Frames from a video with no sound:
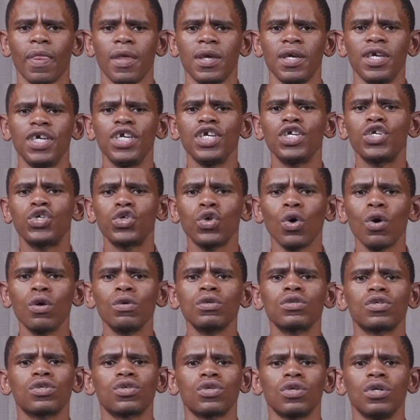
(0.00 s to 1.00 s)
He
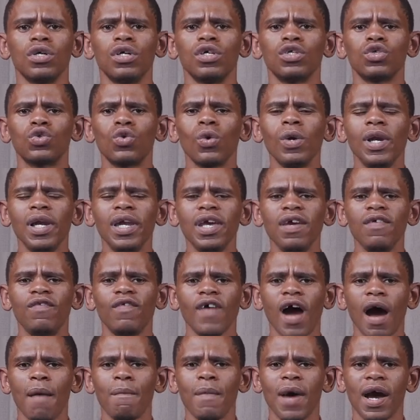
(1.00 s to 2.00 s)
chose to live
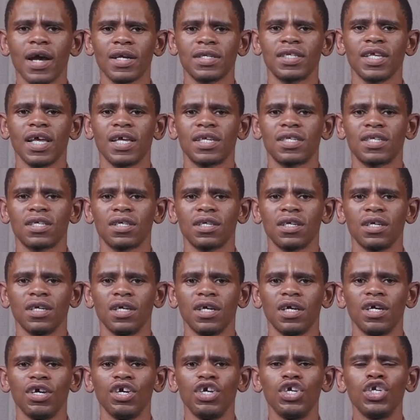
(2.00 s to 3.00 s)
amongst us.
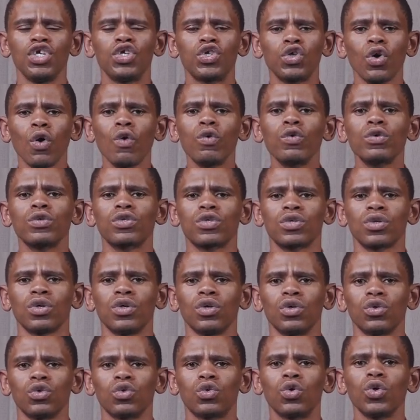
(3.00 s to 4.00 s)
He chose
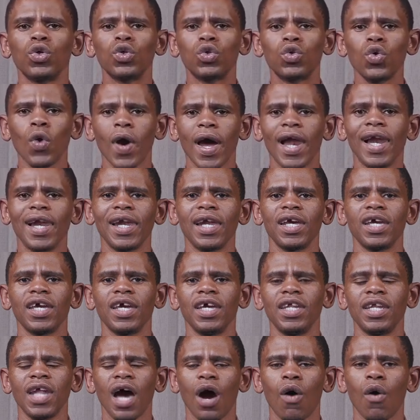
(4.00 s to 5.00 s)
to dwell
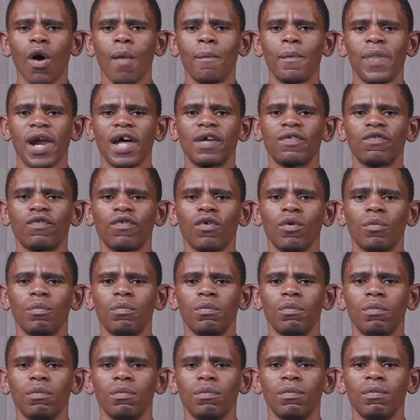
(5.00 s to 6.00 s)
in our platform.
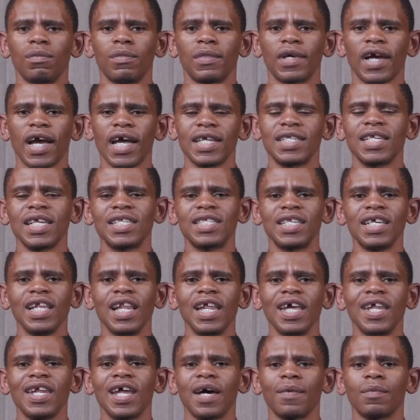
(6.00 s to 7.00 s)
Kasa
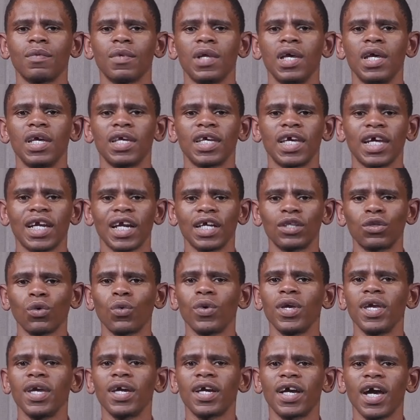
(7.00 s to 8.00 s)
tsilena, ke rata ho
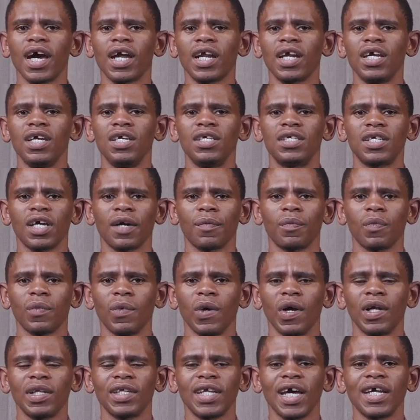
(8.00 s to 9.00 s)
encourage
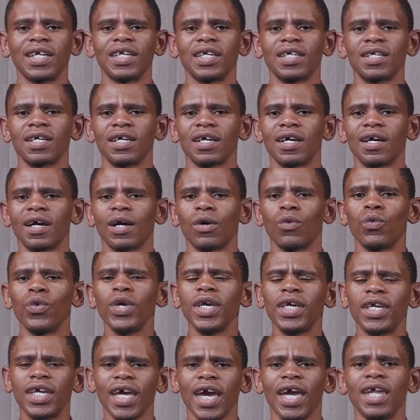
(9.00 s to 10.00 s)
that we
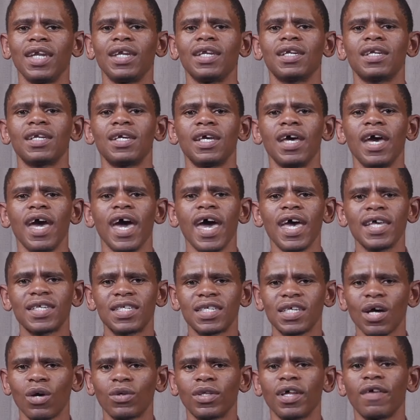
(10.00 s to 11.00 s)
can, as
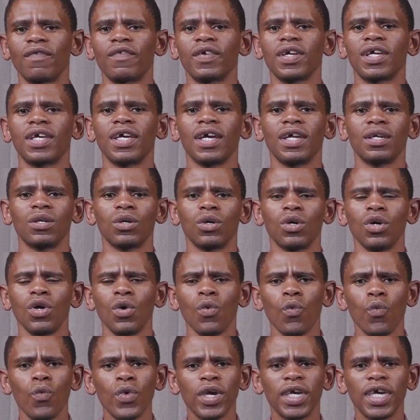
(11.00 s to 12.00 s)
South African,
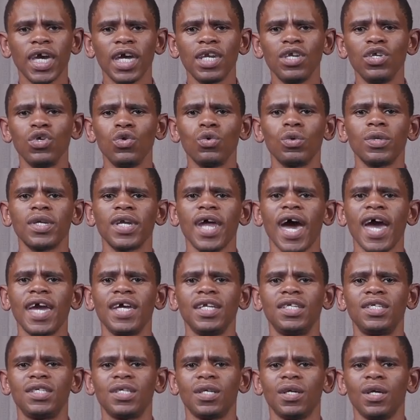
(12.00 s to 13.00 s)
we can
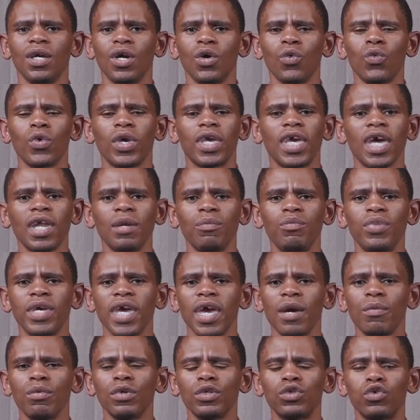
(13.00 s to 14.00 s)
unite, we can be
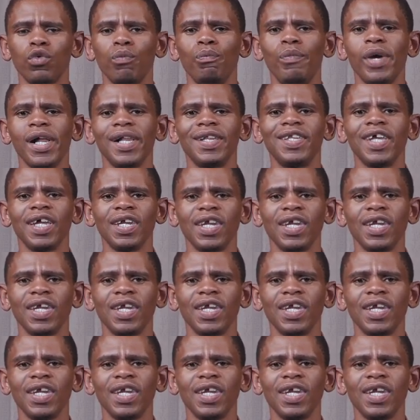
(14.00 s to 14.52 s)
able to build a